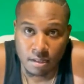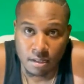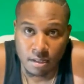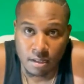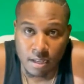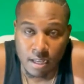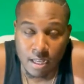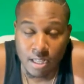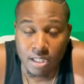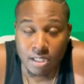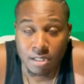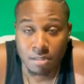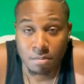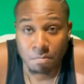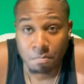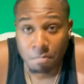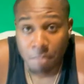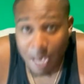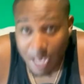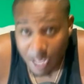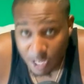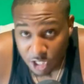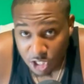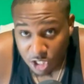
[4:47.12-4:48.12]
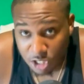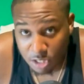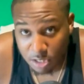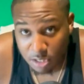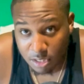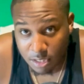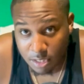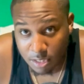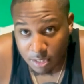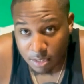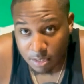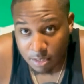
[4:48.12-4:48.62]

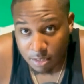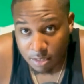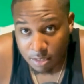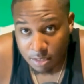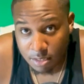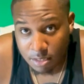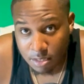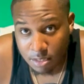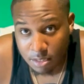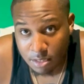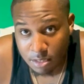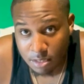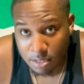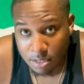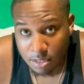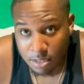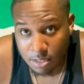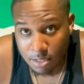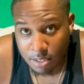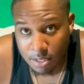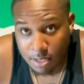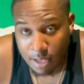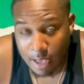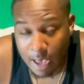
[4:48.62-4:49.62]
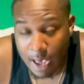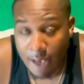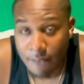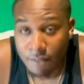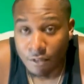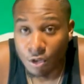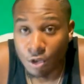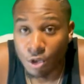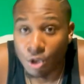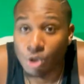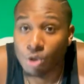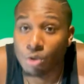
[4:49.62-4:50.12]
Especially after
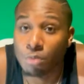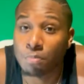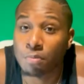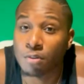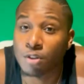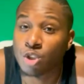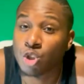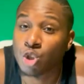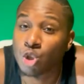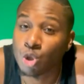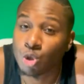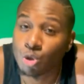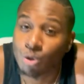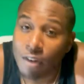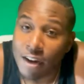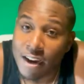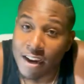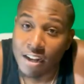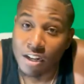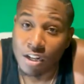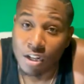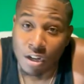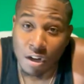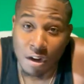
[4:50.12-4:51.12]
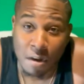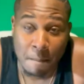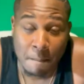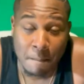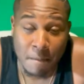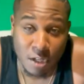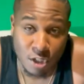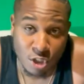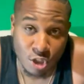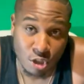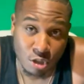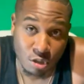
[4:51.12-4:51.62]
you betrayed the
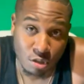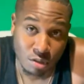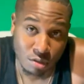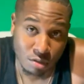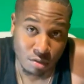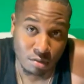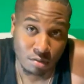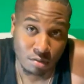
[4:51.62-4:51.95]
commissioner.